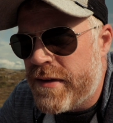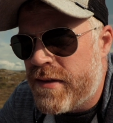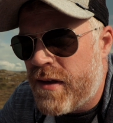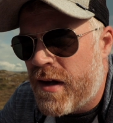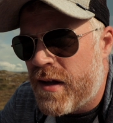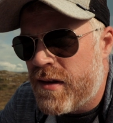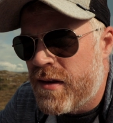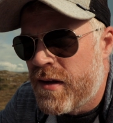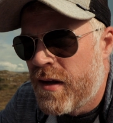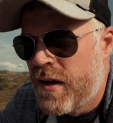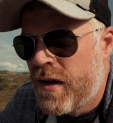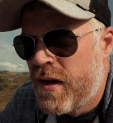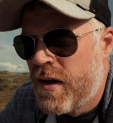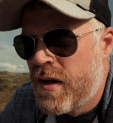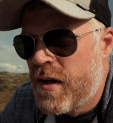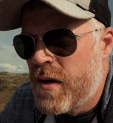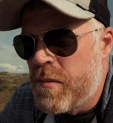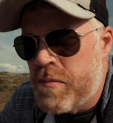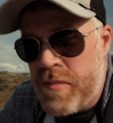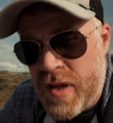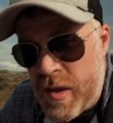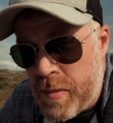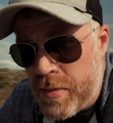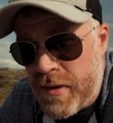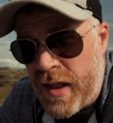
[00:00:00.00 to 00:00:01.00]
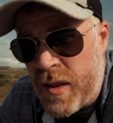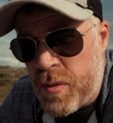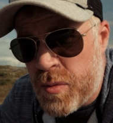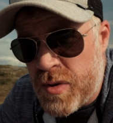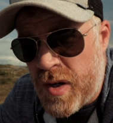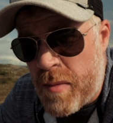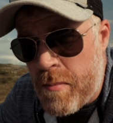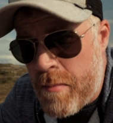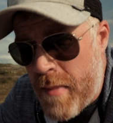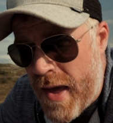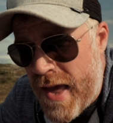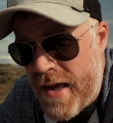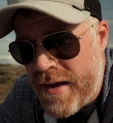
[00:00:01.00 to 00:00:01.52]
that people that want
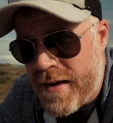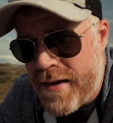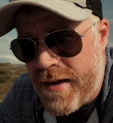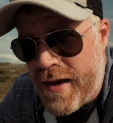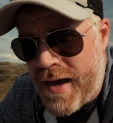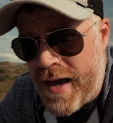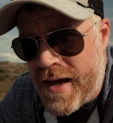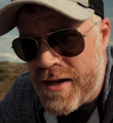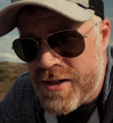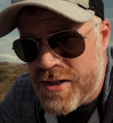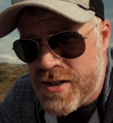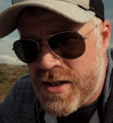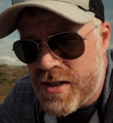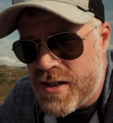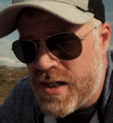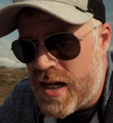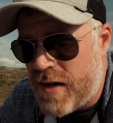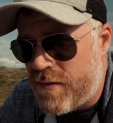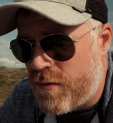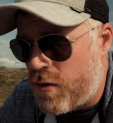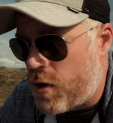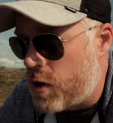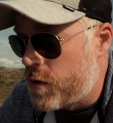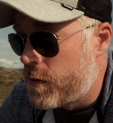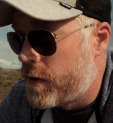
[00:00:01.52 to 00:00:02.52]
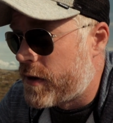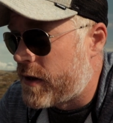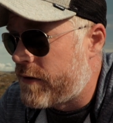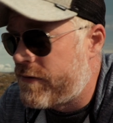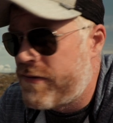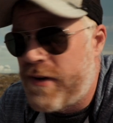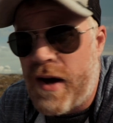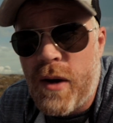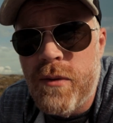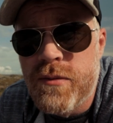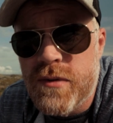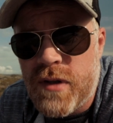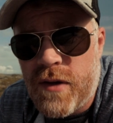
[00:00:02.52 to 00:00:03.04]
to make caches have already
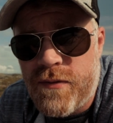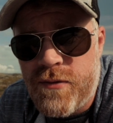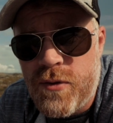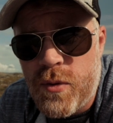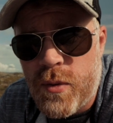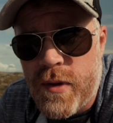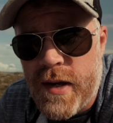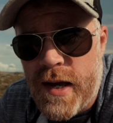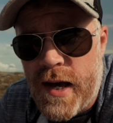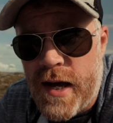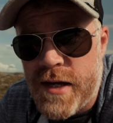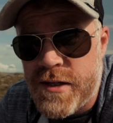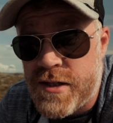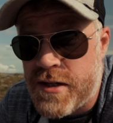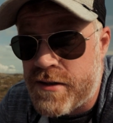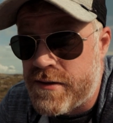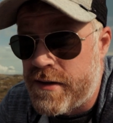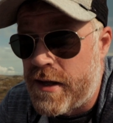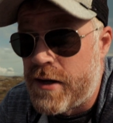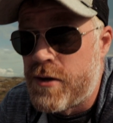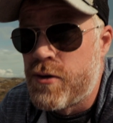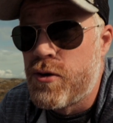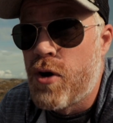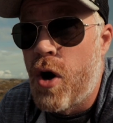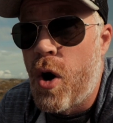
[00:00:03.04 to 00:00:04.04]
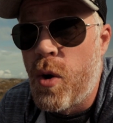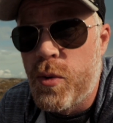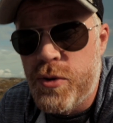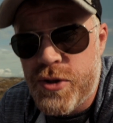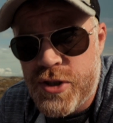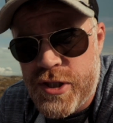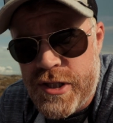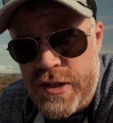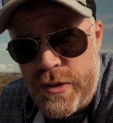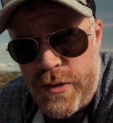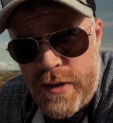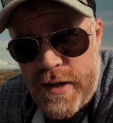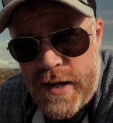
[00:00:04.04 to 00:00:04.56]
found a few caches. They know
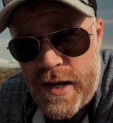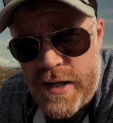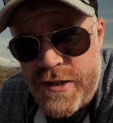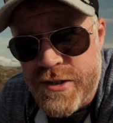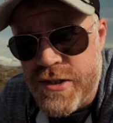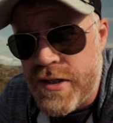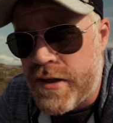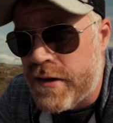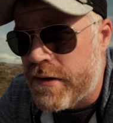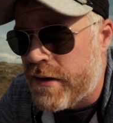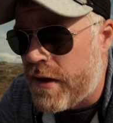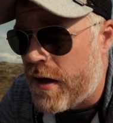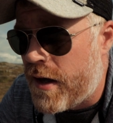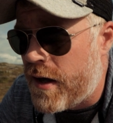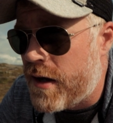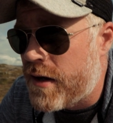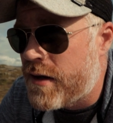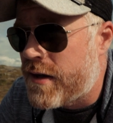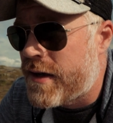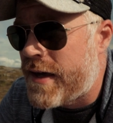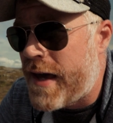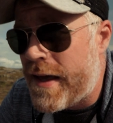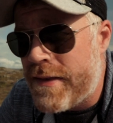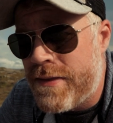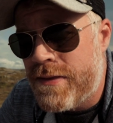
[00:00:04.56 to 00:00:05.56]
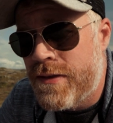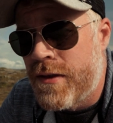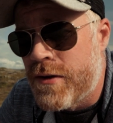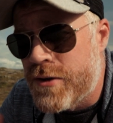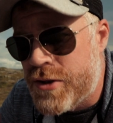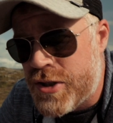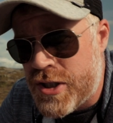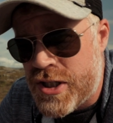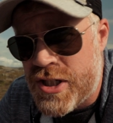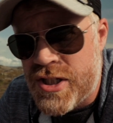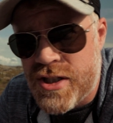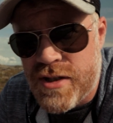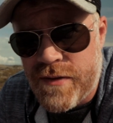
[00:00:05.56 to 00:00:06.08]
geocaching, they get the
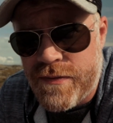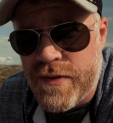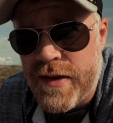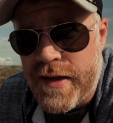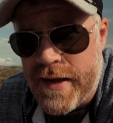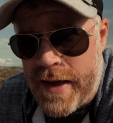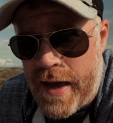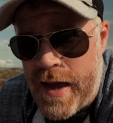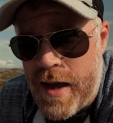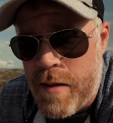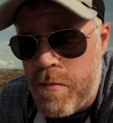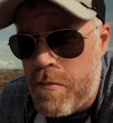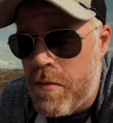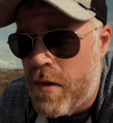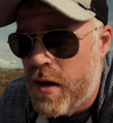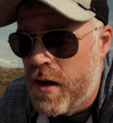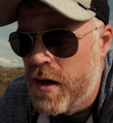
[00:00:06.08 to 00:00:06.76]
gist of the game.